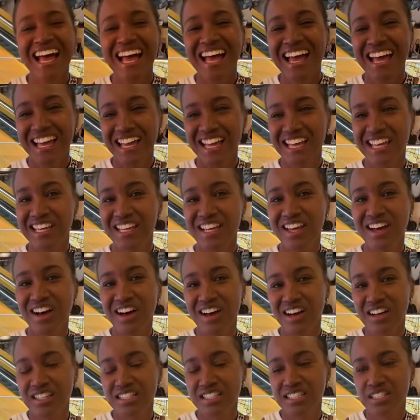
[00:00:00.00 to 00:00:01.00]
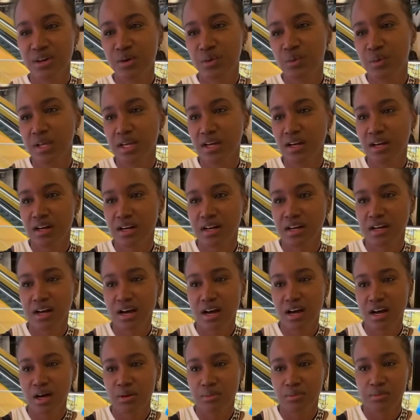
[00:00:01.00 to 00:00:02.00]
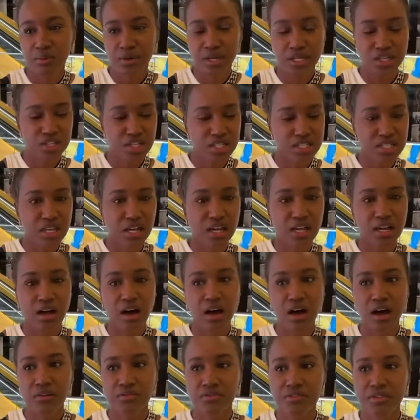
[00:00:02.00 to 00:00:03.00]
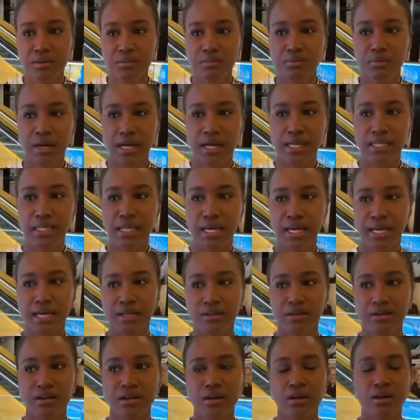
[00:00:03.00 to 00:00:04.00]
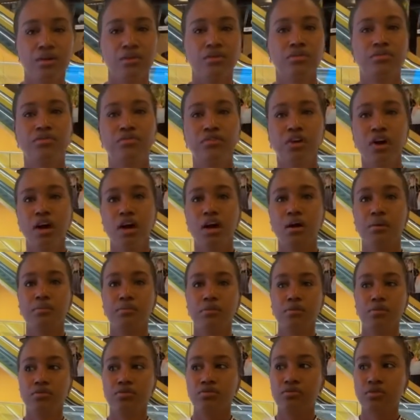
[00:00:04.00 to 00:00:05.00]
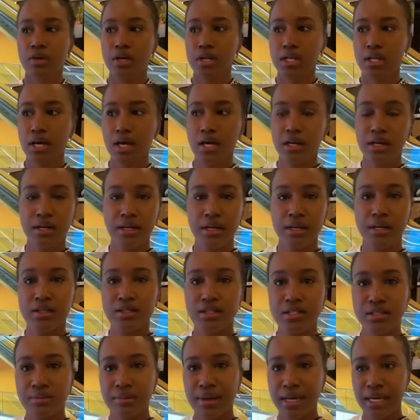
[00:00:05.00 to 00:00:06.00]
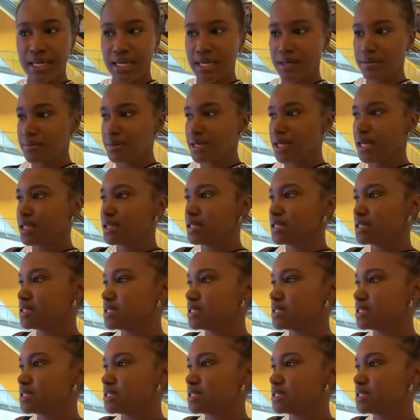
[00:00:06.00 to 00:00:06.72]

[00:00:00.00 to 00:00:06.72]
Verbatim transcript: Hey y'all. So we are. Um, we just got off the Brightline from Fort Lauderdale to Miami, and this